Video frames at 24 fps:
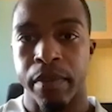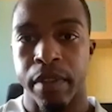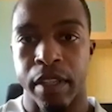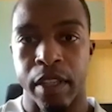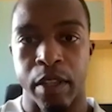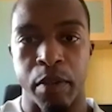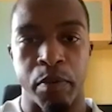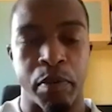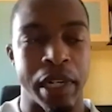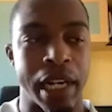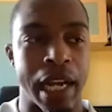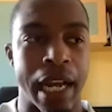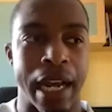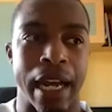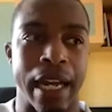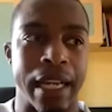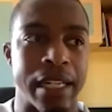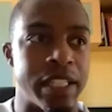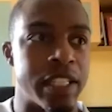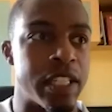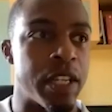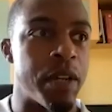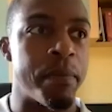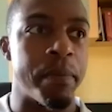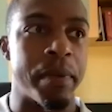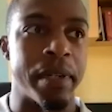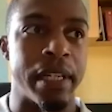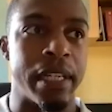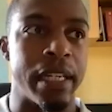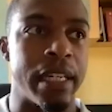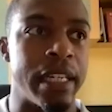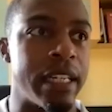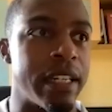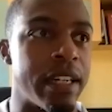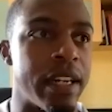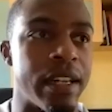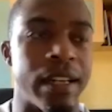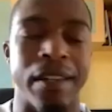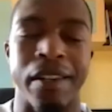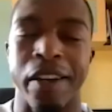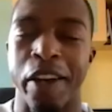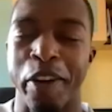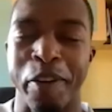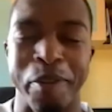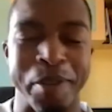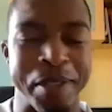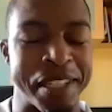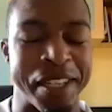You would have had somebody, I
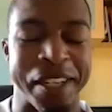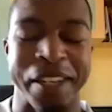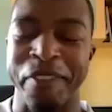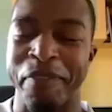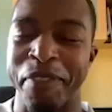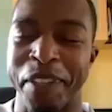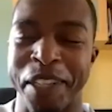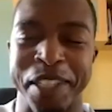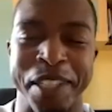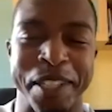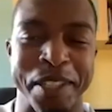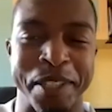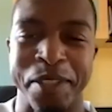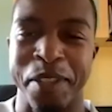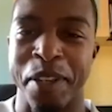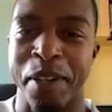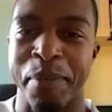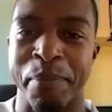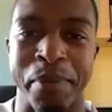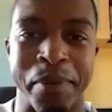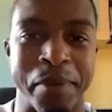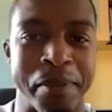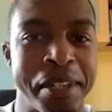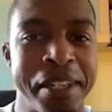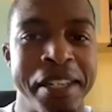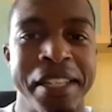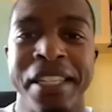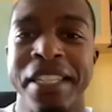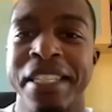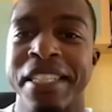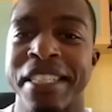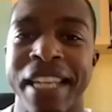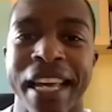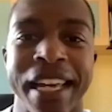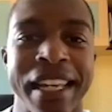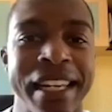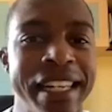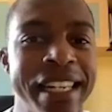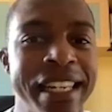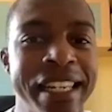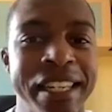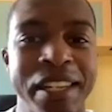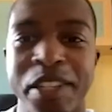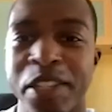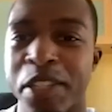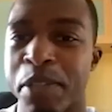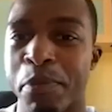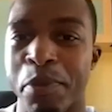always give this example, Sally
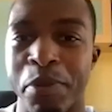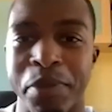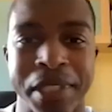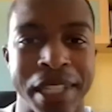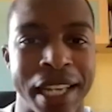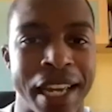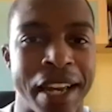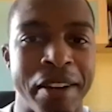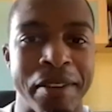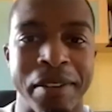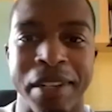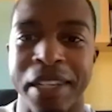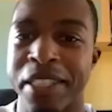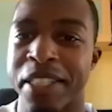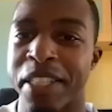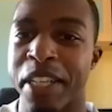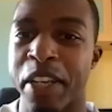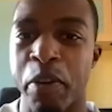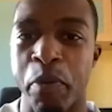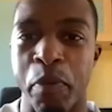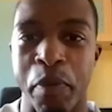in a small town, let's say